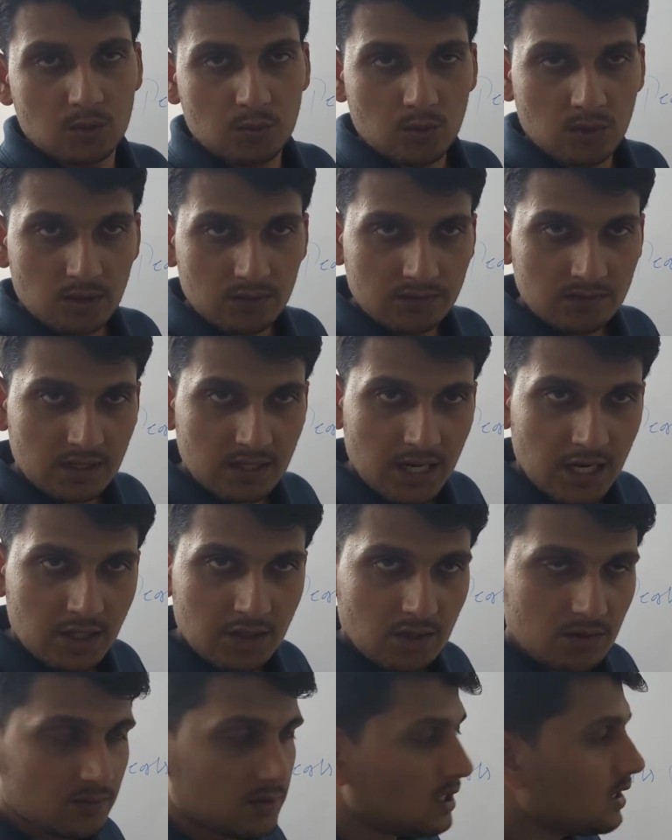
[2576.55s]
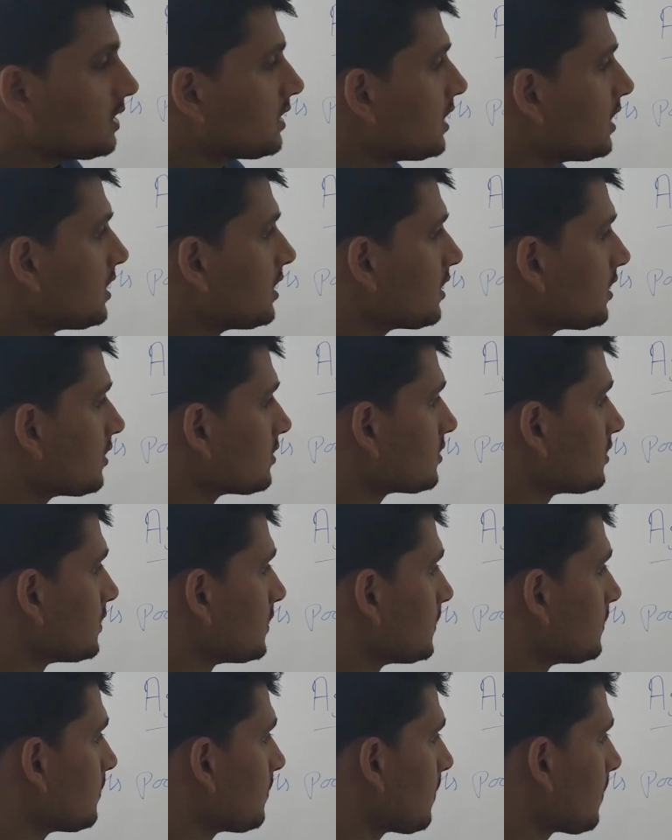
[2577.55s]
One of the knight of the King
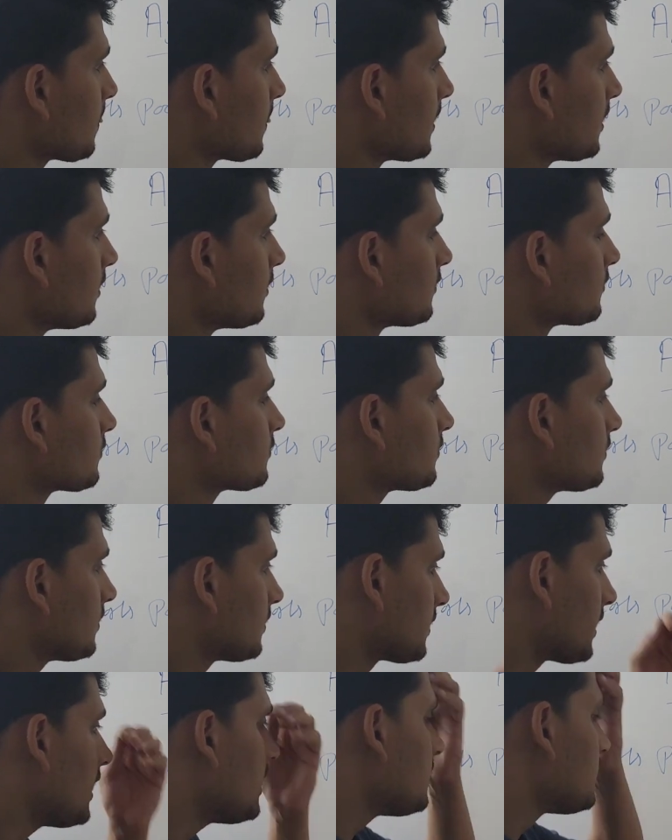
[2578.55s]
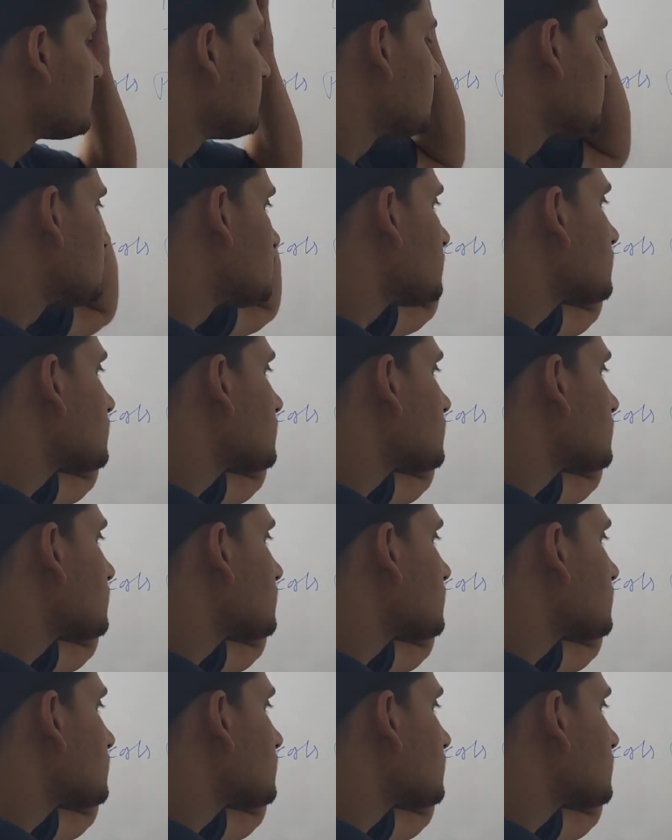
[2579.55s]
Arthur. Right?